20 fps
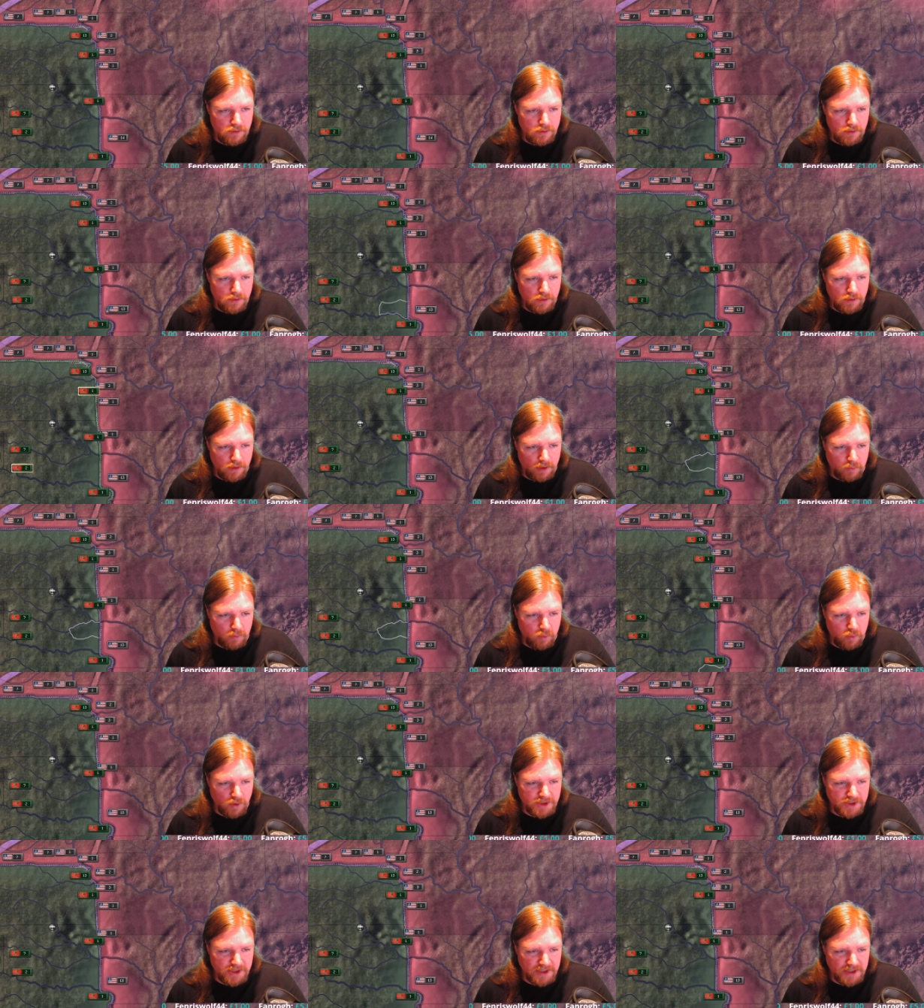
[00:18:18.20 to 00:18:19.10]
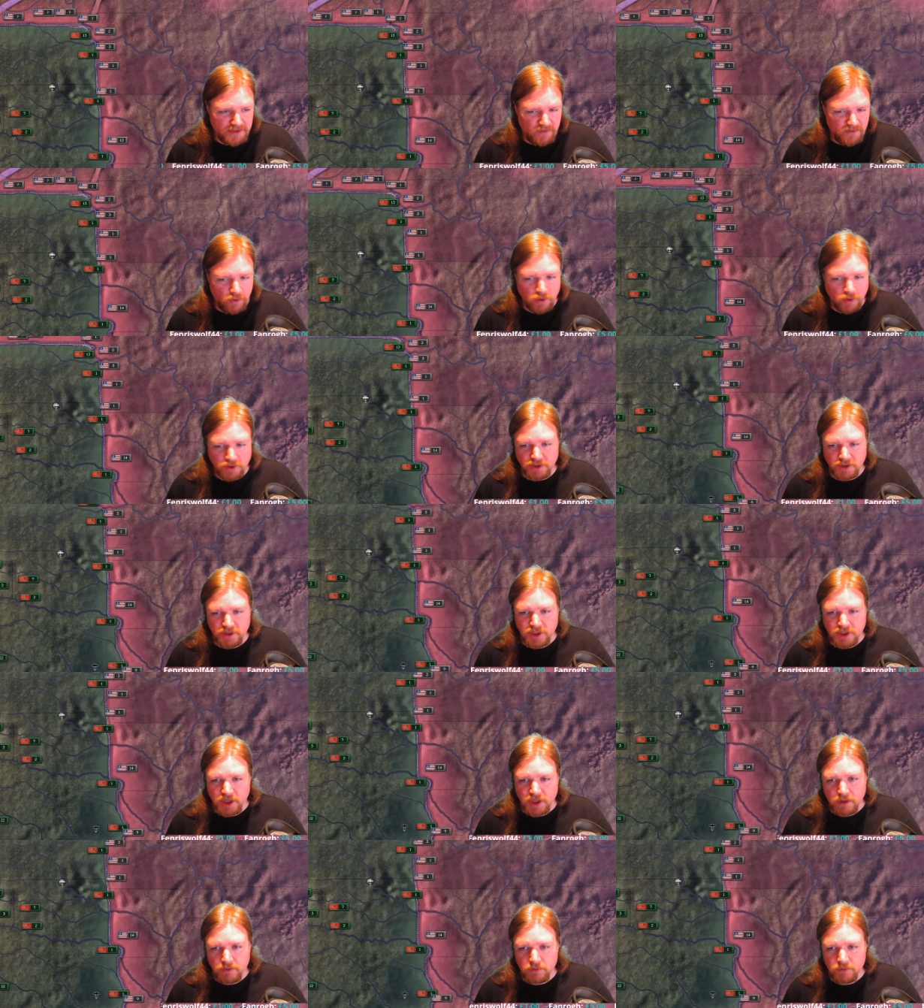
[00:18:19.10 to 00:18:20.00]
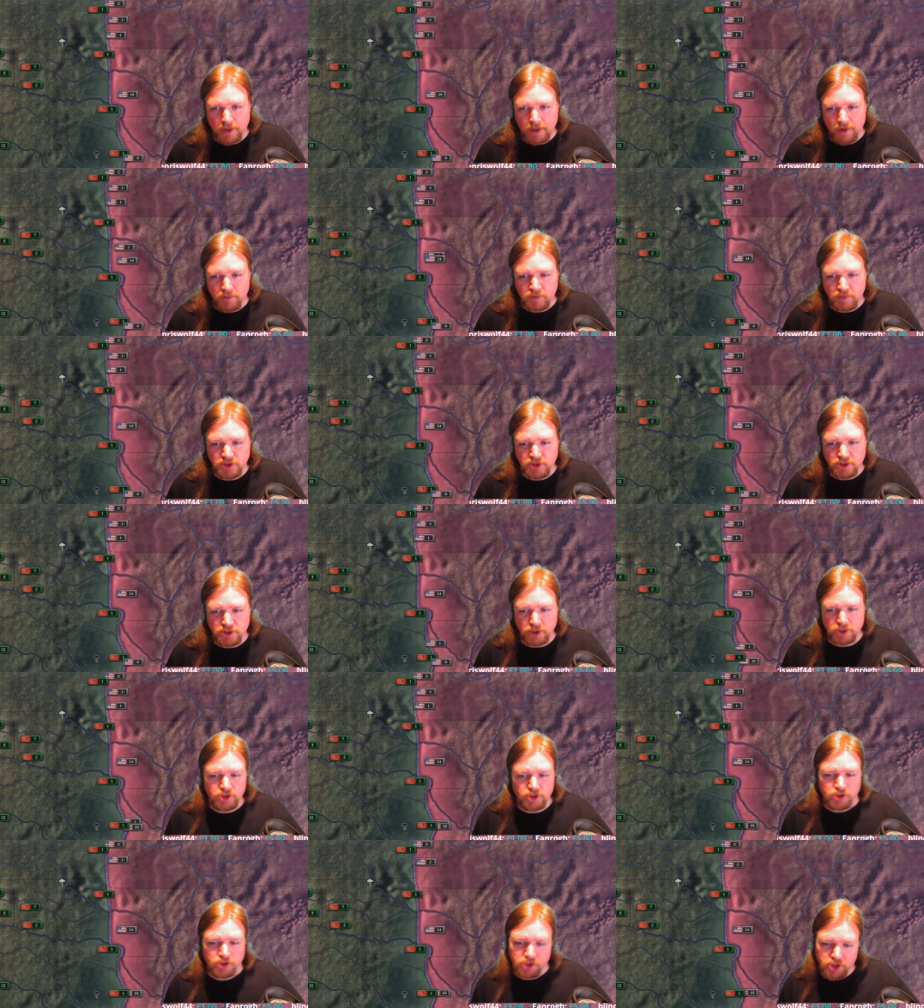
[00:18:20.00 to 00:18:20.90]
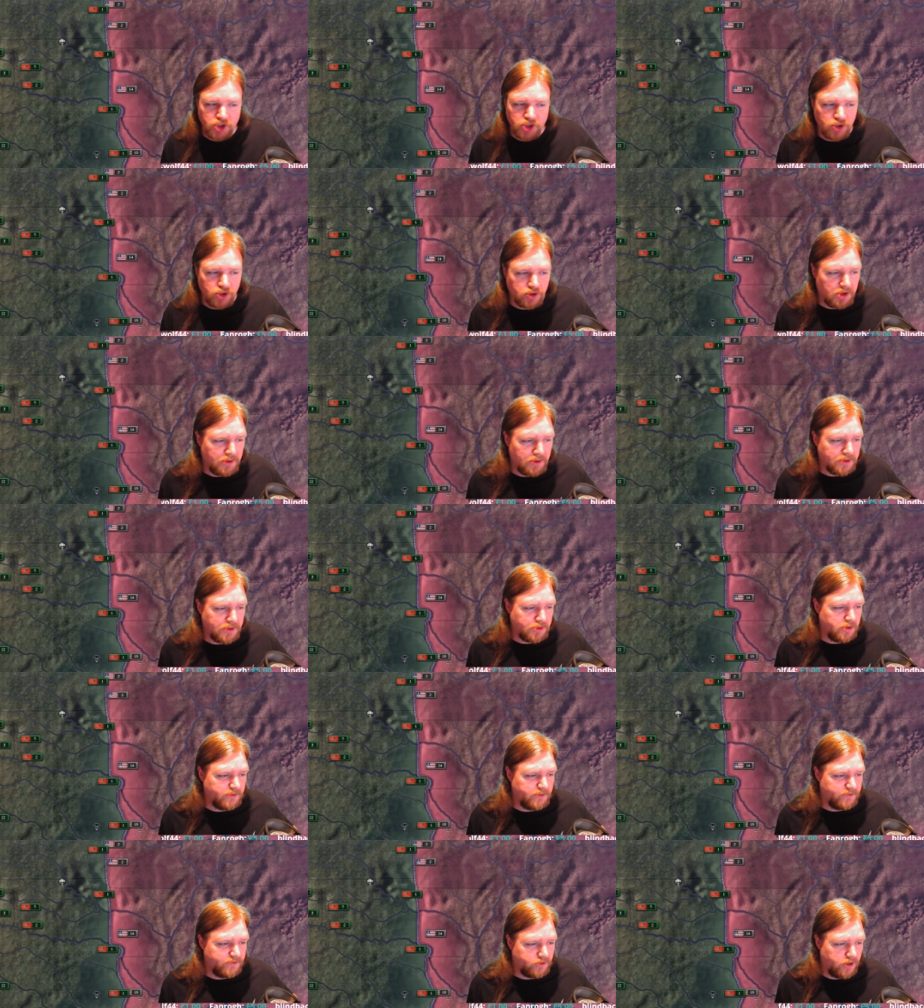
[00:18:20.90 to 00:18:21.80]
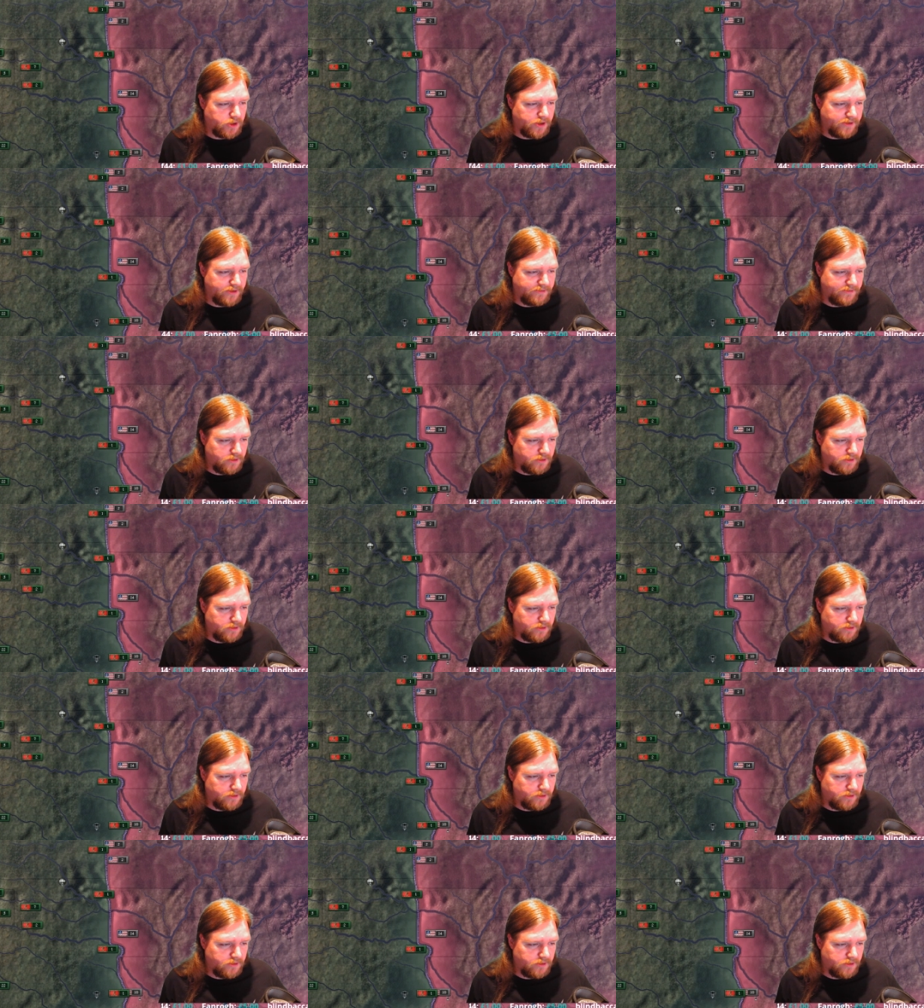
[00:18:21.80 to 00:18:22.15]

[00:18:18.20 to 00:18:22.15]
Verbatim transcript: Like, once these forts are done, our production should go into overdrive.